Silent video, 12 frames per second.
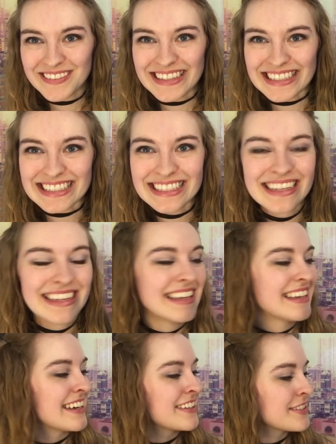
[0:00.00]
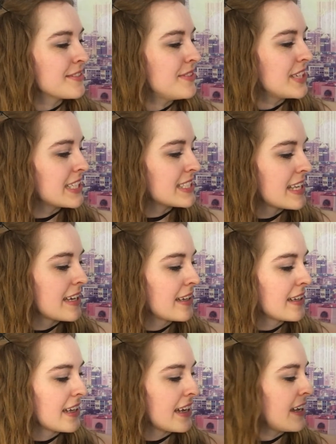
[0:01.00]
which I don't know if you can
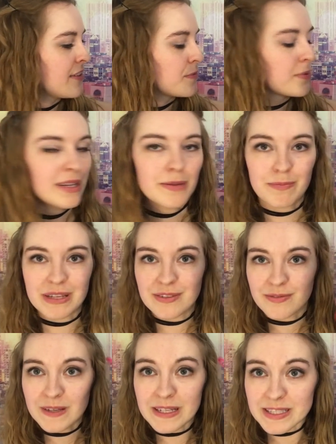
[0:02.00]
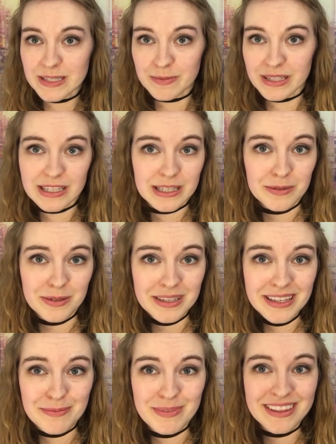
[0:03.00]
tell, I have pretty big feet to begin
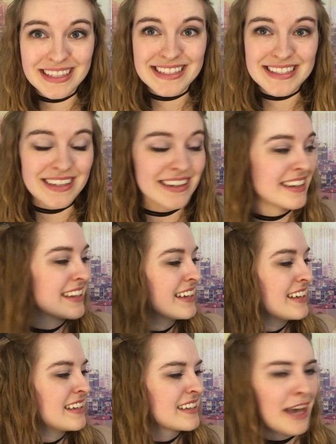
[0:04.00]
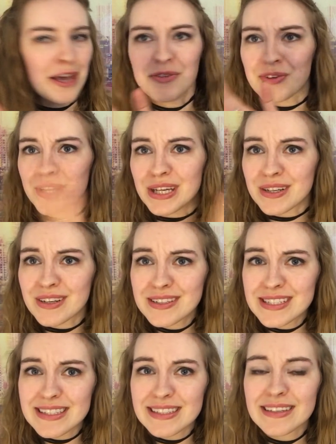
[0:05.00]
with, but these are kind of
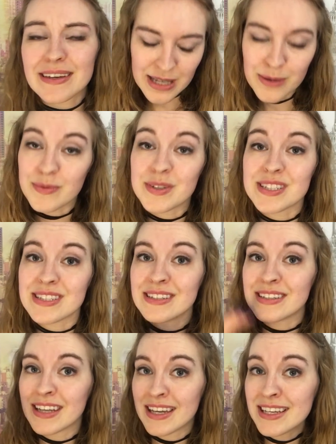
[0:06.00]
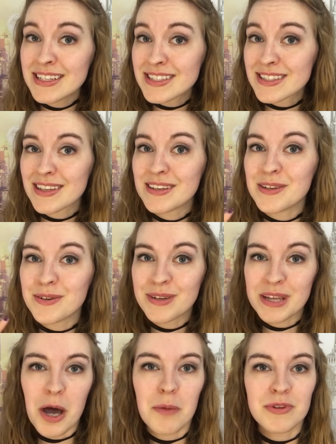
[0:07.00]
clunkers. It was nice
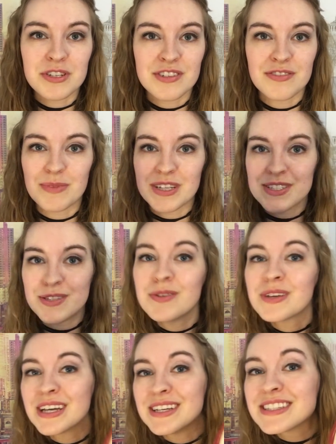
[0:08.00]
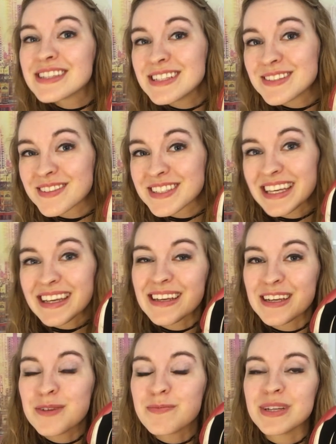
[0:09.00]
knowing how much of my suitcase these were
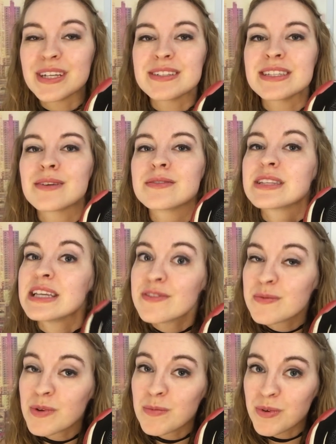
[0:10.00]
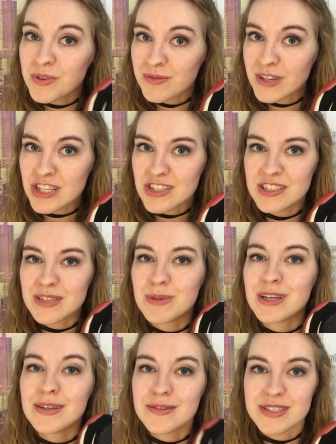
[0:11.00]
taking up, because that was even more motivation to
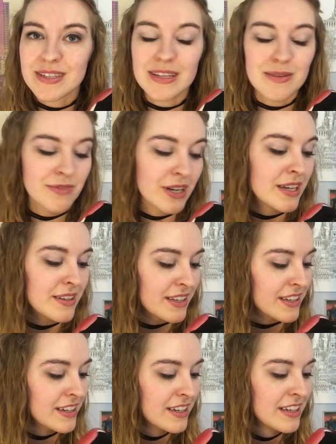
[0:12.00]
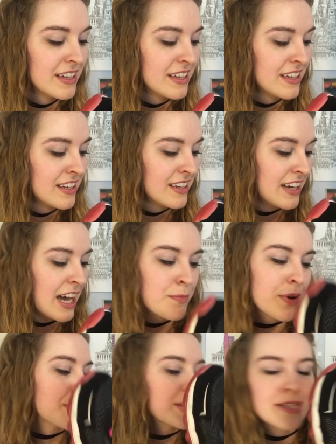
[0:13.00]
make use of them, right? Like, I
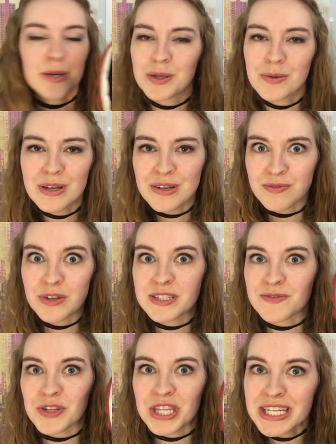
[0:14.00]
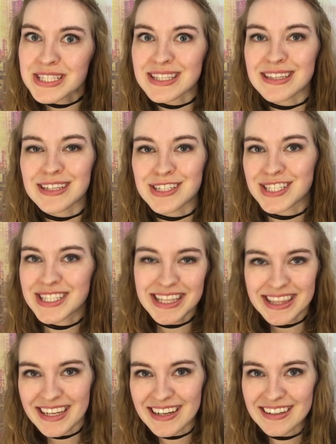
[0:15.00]
brought this all the way to France for this and they just
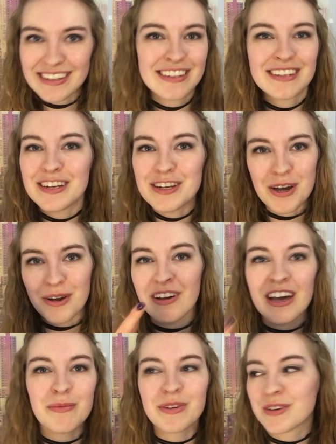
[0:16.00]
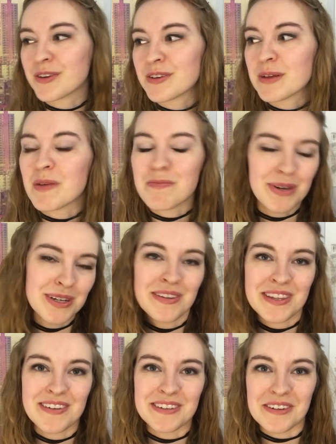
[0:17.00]
sit there? No, I better go get my butt out
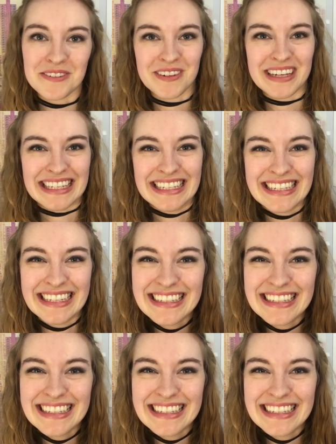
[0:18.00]
there and go run.